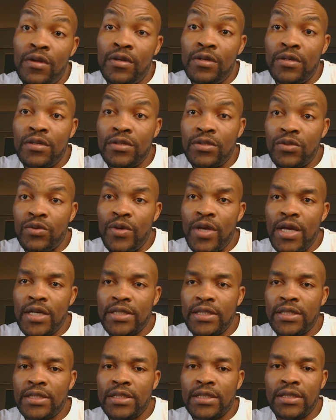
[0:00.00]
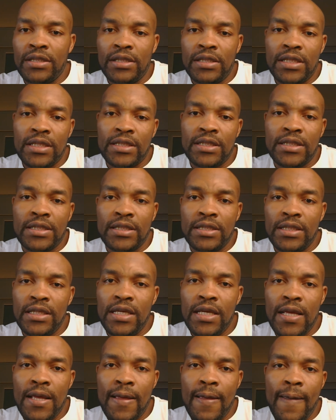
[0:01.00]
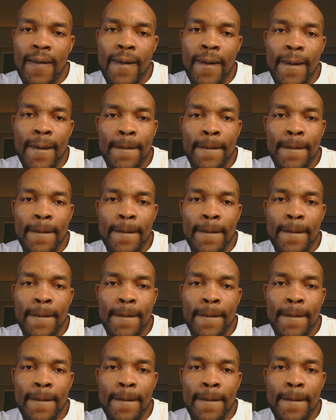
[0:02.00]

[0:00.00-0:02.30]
So yes, let's see.